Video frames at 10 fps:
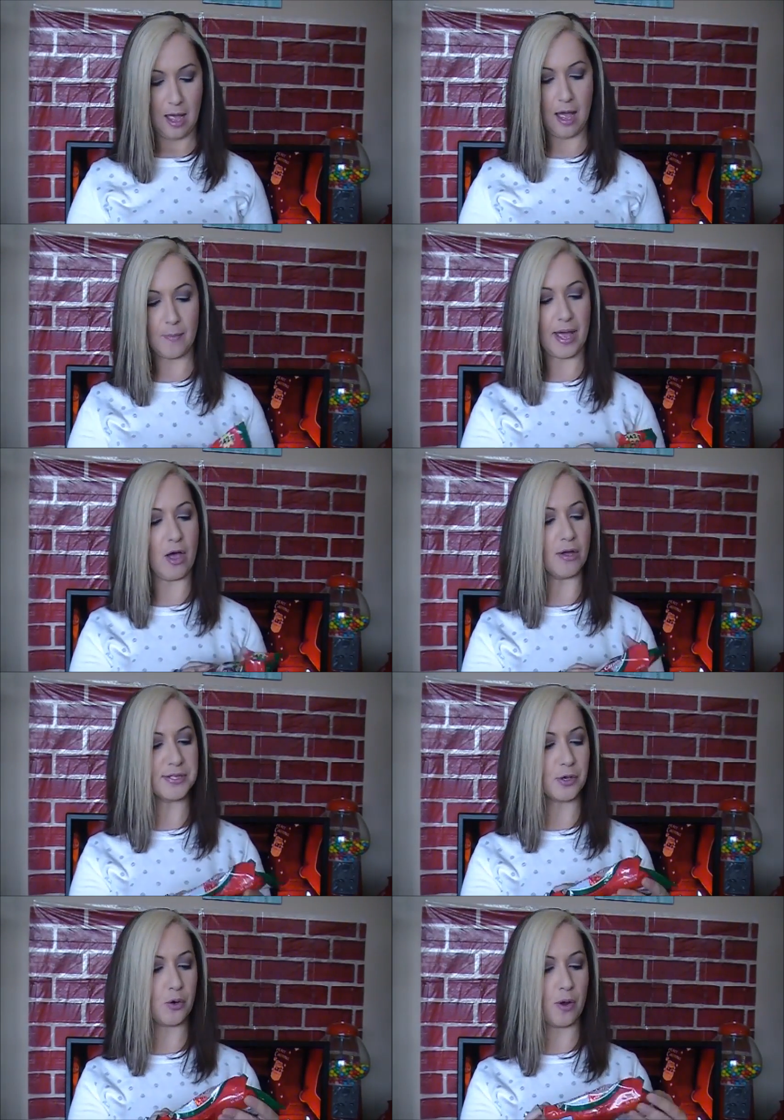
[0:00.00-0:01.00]
I
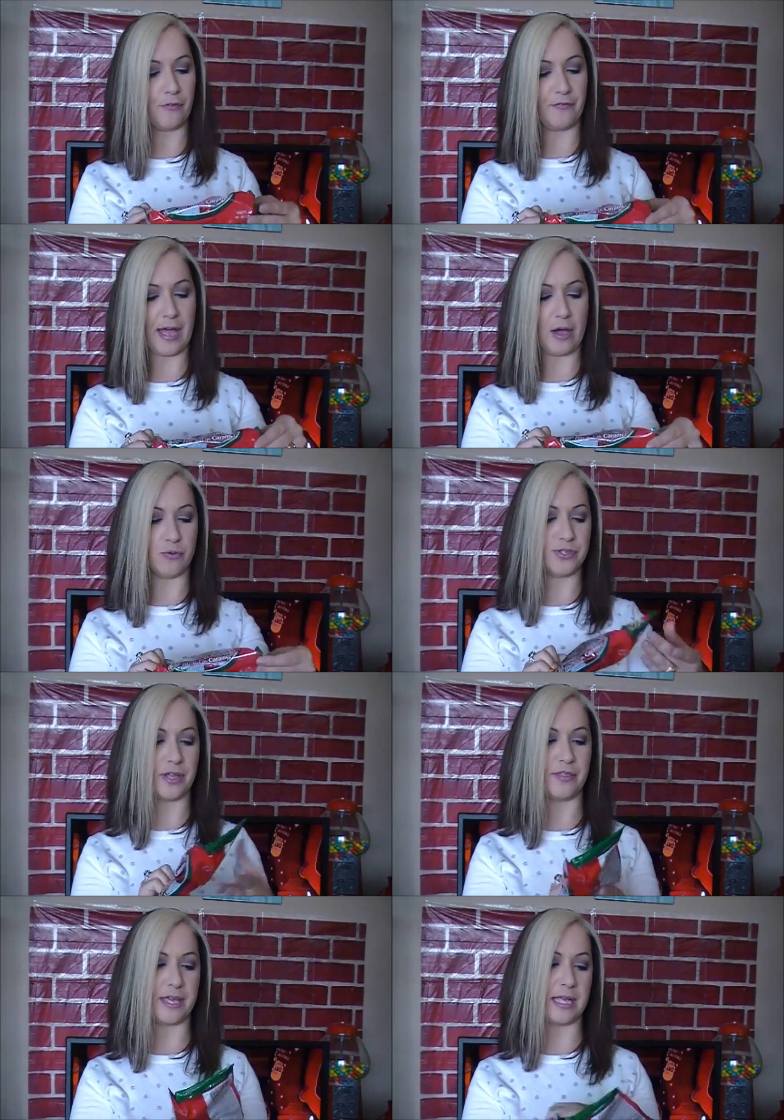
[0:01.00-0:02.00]
also found
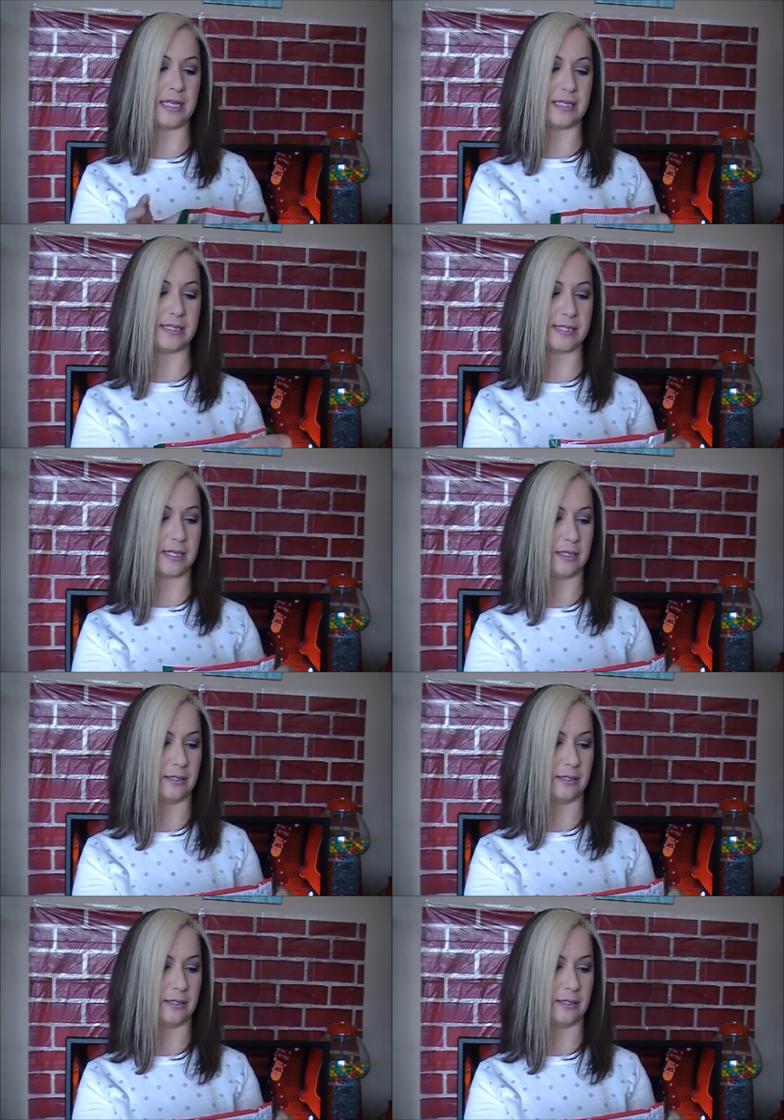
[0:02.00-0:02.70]
these